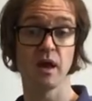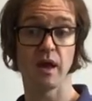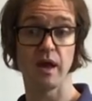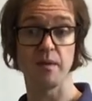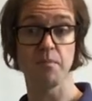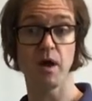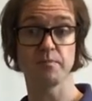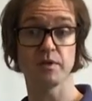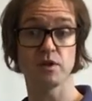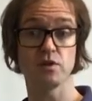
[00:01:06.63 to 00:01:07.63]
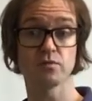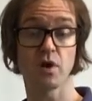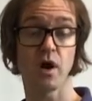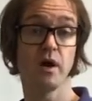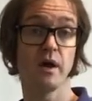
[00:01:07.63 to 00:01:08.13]
It might be that you've
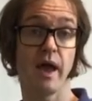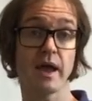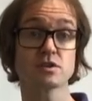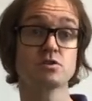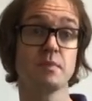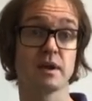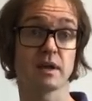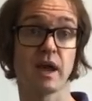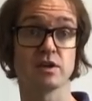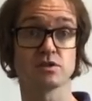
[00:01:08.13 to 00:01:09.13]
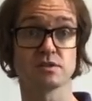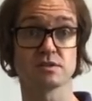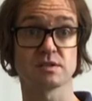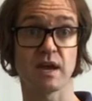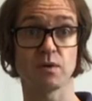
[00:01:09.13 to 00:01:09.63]
got extra medication
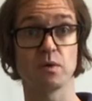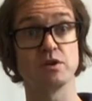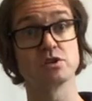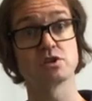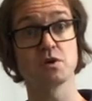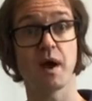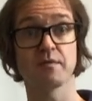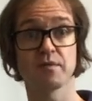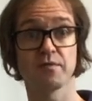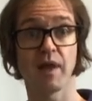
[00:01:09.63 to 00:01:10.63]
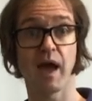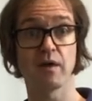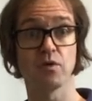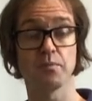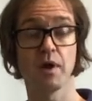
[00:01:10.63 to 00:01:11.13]
to take when you do have a
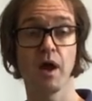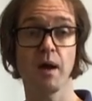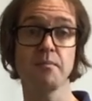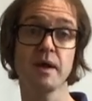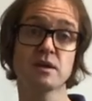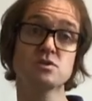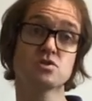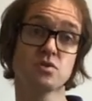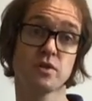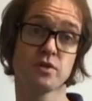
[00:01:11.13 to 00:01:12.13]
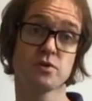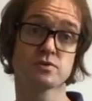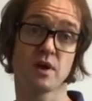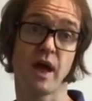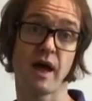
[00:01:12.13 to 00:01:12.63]
flare-up, and making sure that
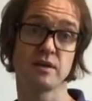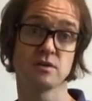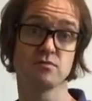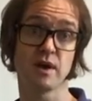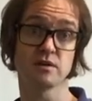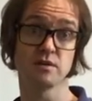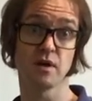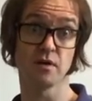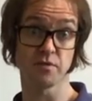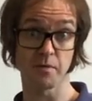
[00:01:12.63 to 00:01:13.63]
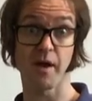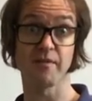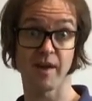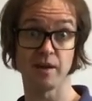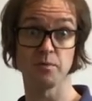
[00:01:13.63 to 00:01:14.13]
those are hand and readily
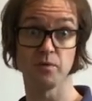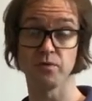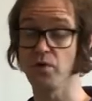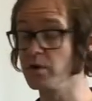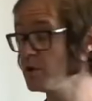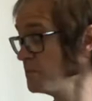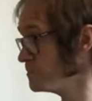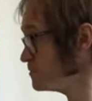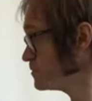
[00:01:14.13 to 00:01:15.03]
available for you.